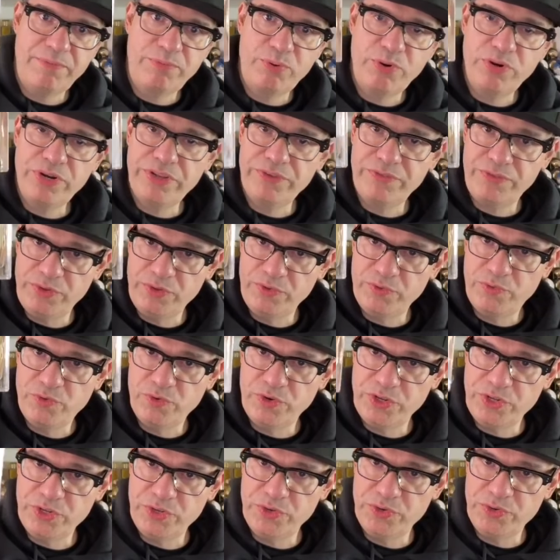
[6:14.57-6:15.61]
preview
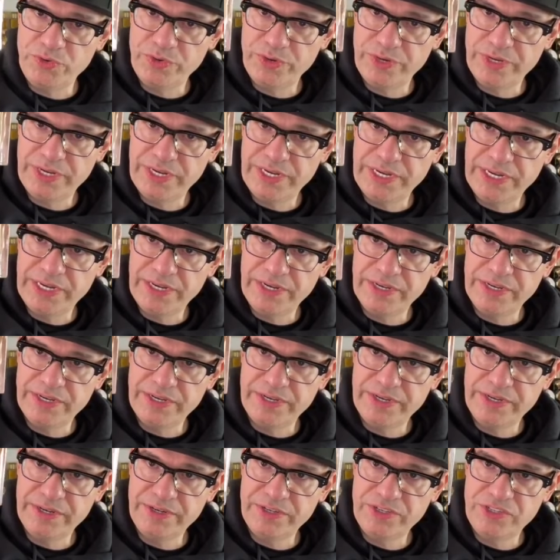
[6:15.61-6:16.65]
for you
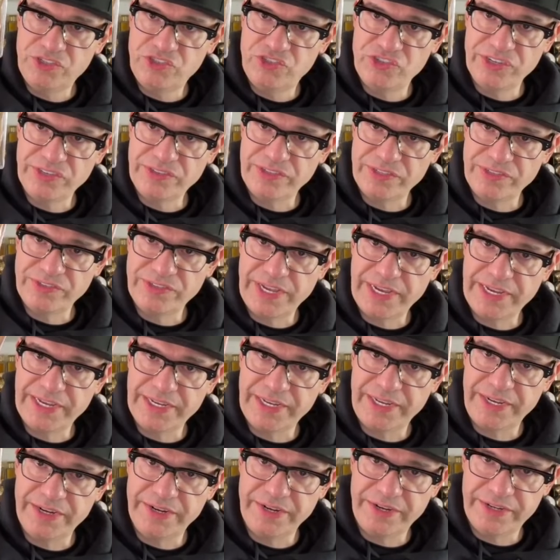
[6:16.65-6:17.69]
just a
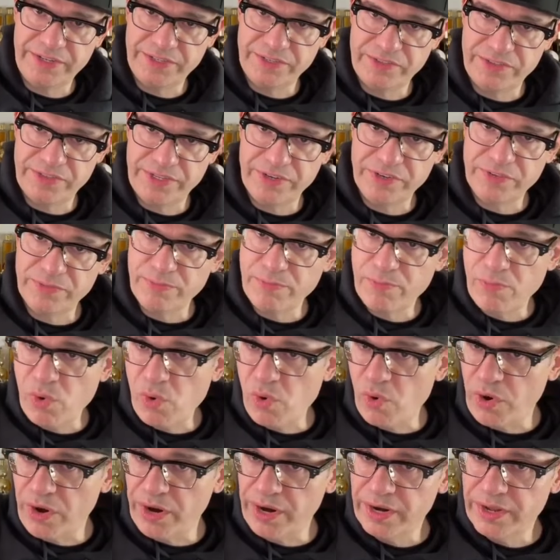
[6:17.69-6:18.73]
second here, because there's
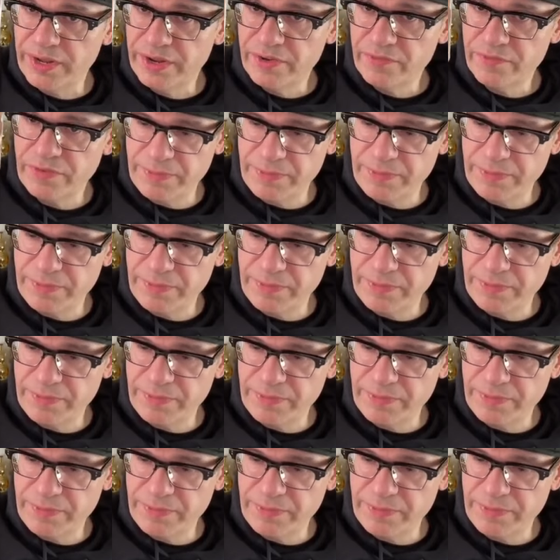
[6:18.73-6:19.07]
more